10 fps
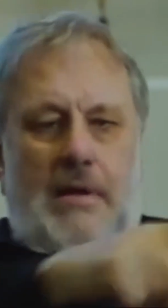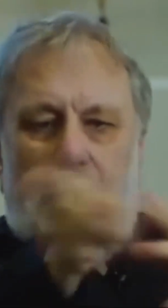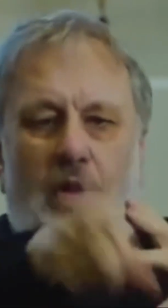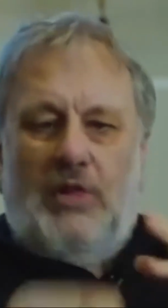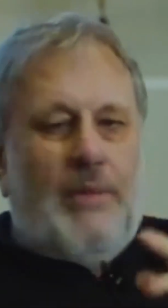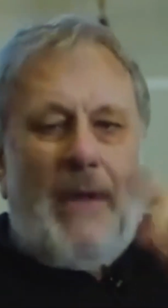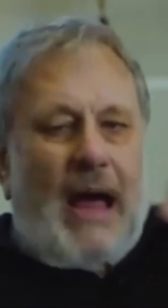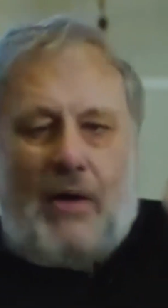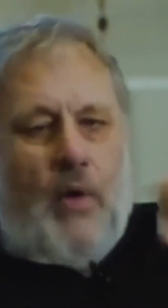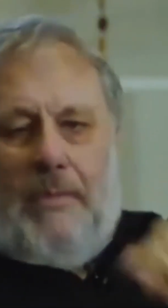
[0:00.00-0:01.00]
Not
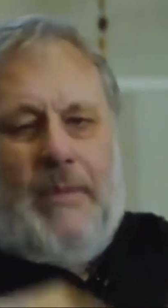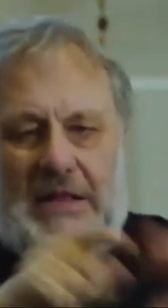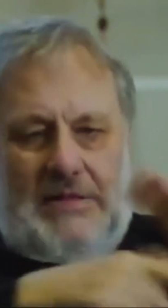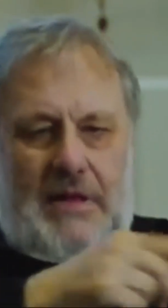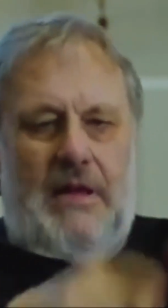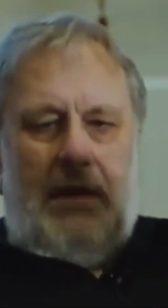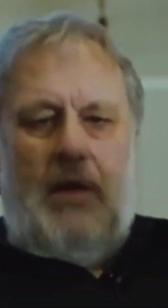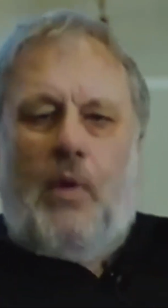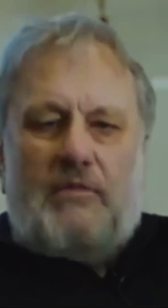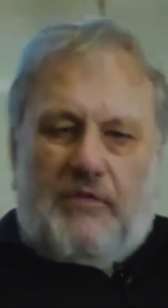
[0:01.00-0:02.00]
Mao, but
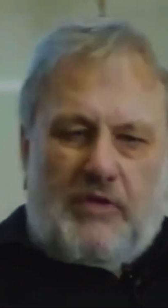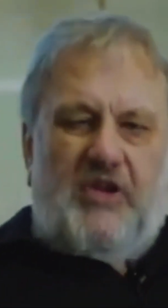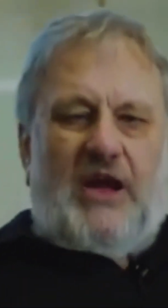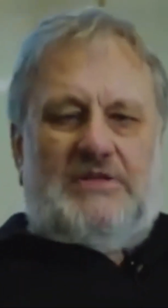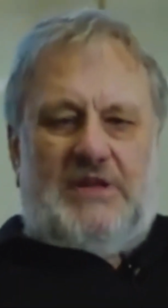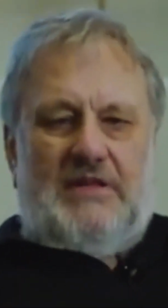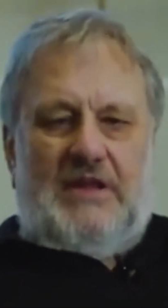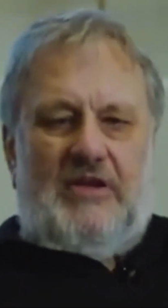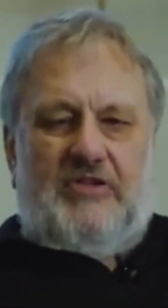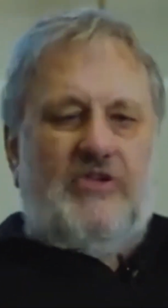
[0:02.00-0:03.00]
Confucian
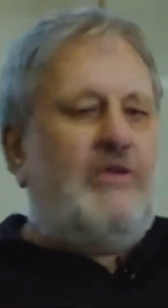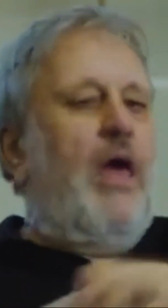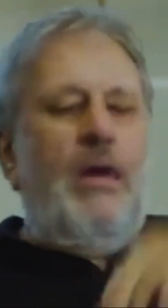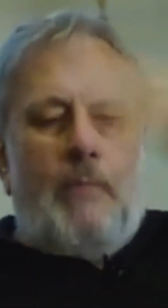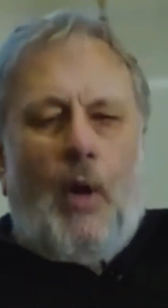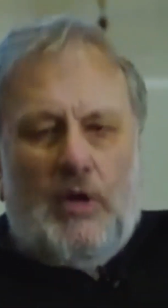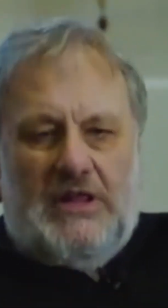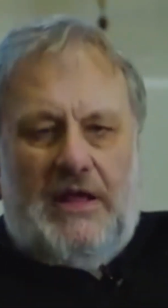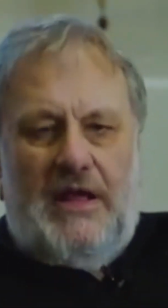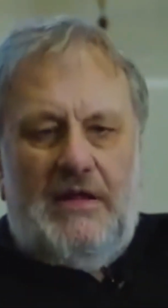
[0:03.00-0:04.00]
tradition,
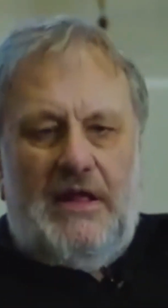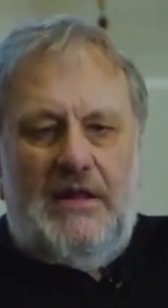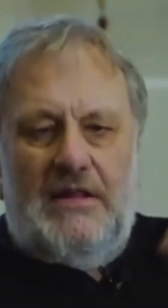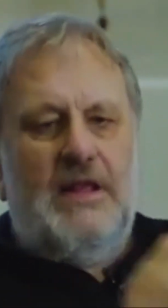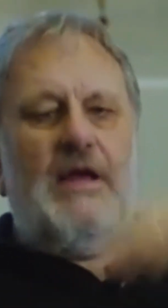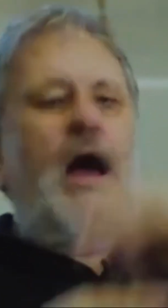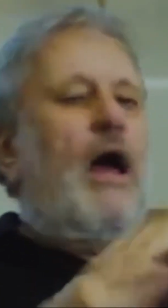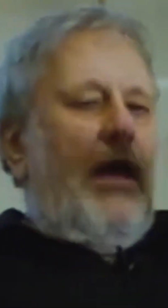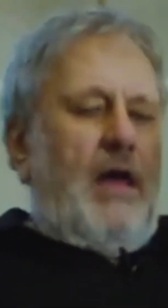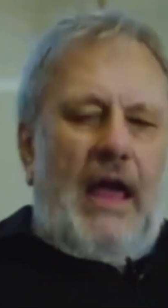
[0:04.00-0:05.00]
Modi in
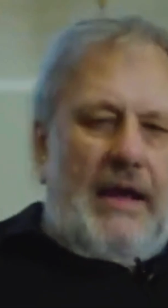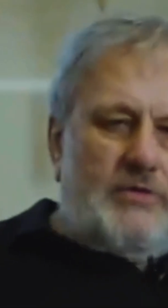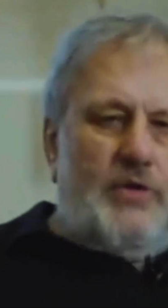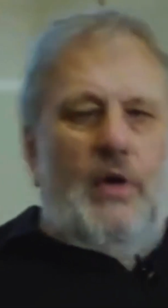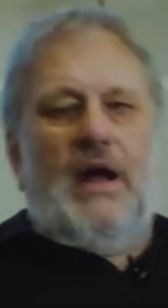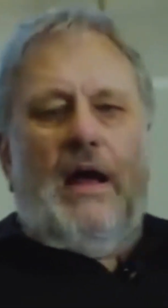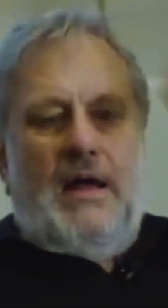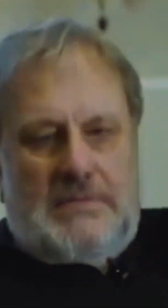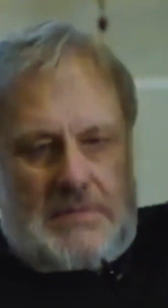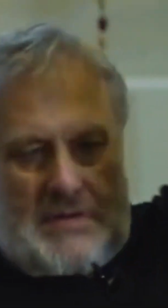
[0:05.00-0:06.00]
India,
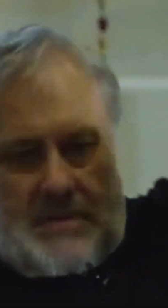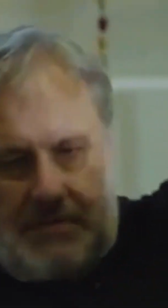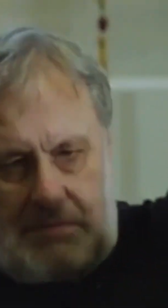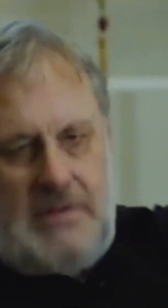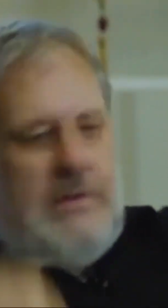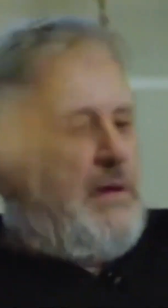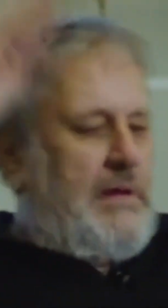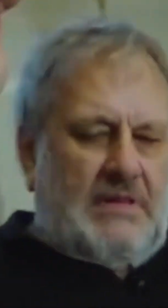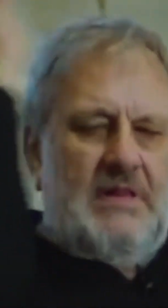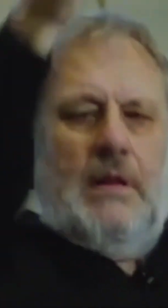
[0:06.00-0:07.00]
Erdogan,
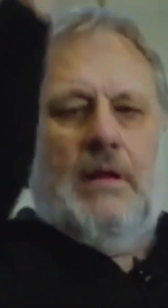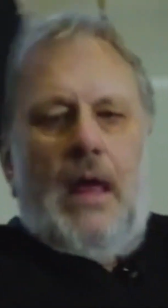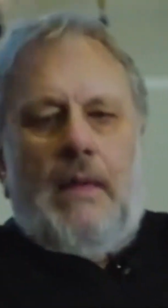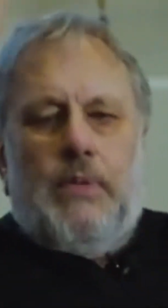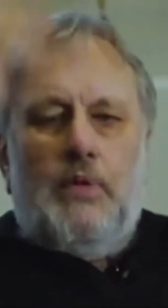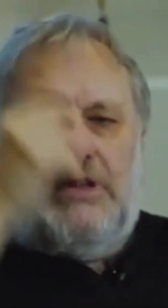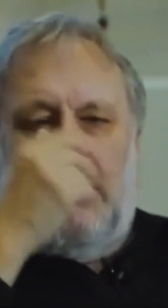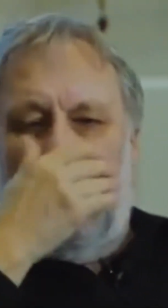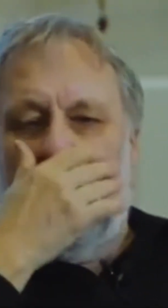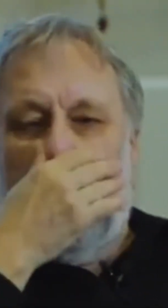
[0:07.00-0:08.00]

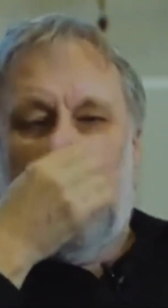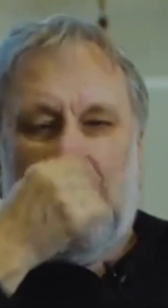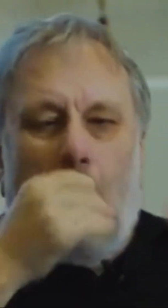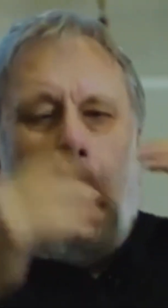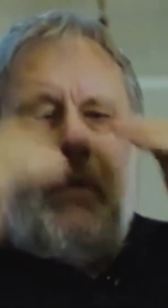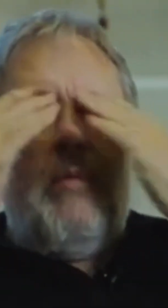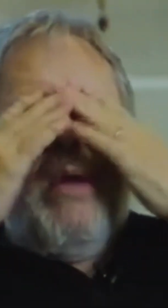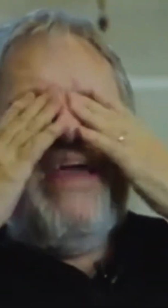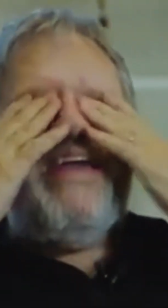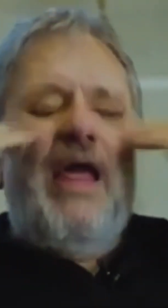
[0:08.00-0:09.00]
Putin in his own
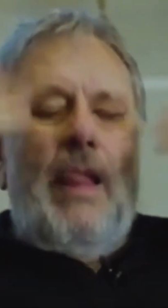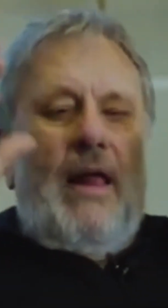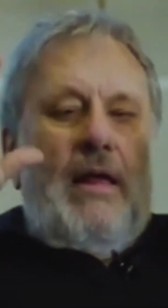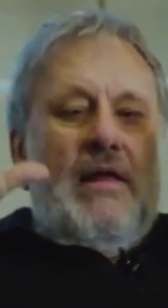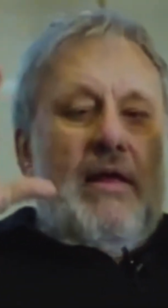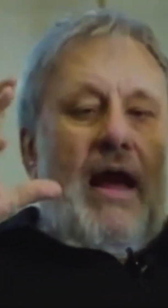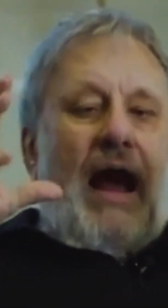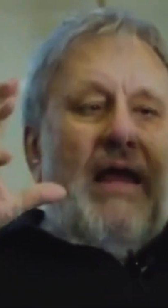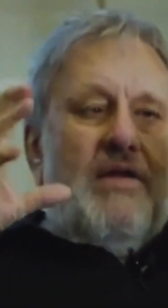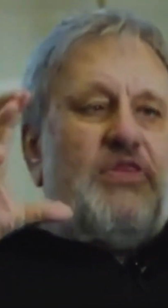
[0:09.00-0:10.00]
way.
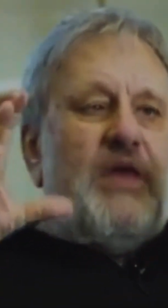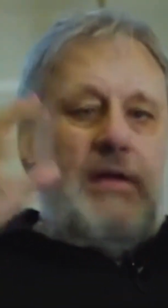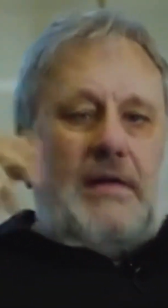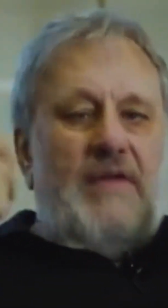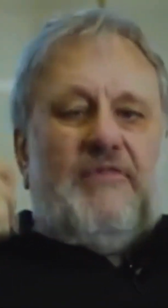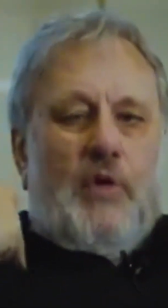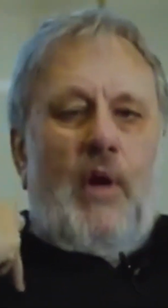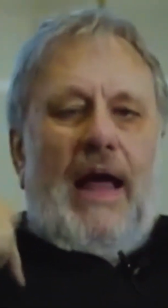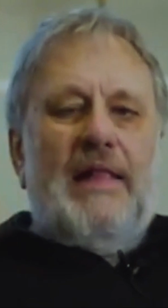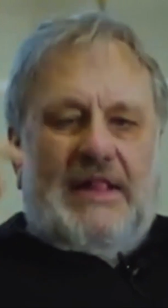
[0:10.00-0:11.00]
I think if you
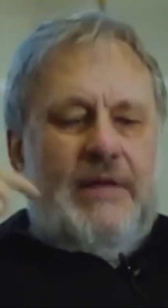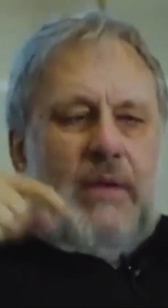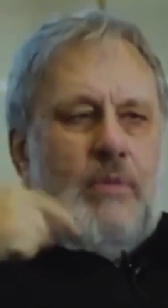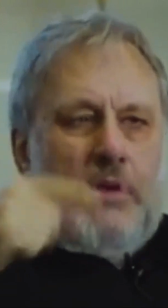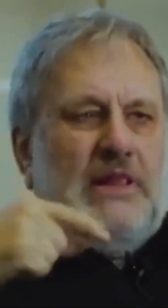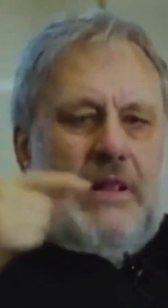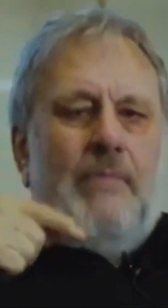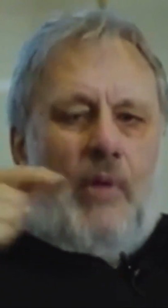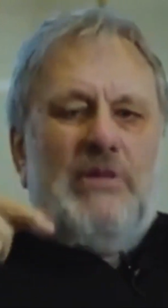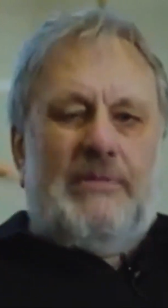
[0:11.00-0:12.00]
ask me what's the
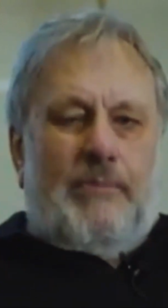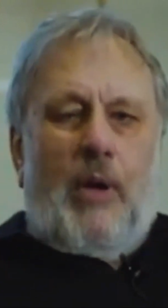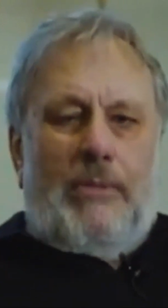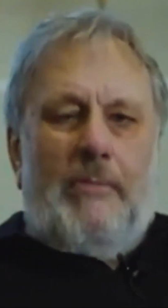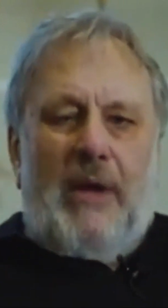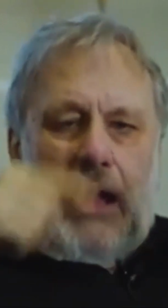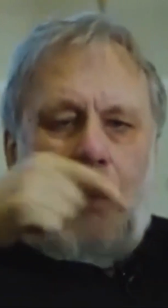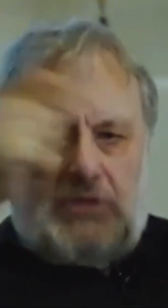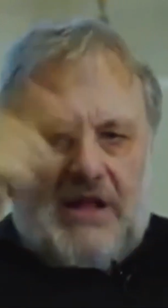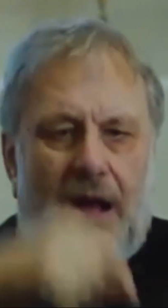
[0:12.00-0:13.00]
most probable
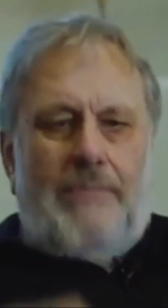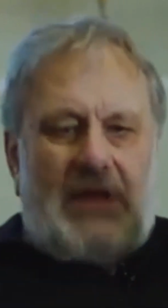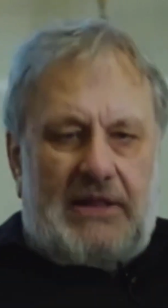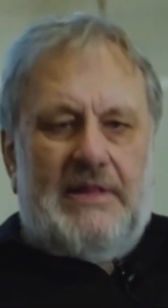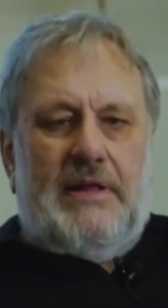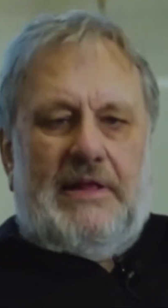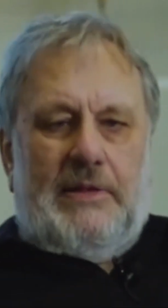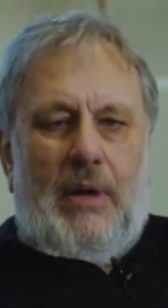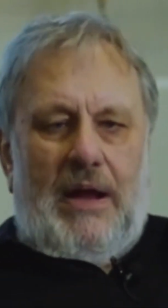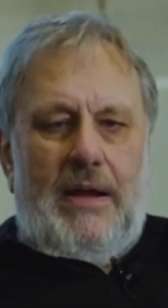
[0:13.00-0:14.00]
outcome, it's
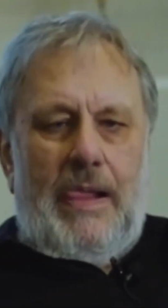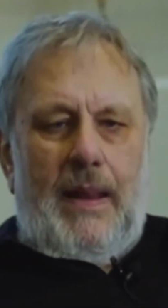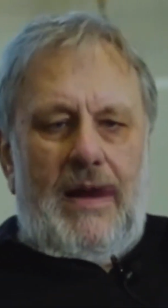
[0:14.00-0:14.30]
this one.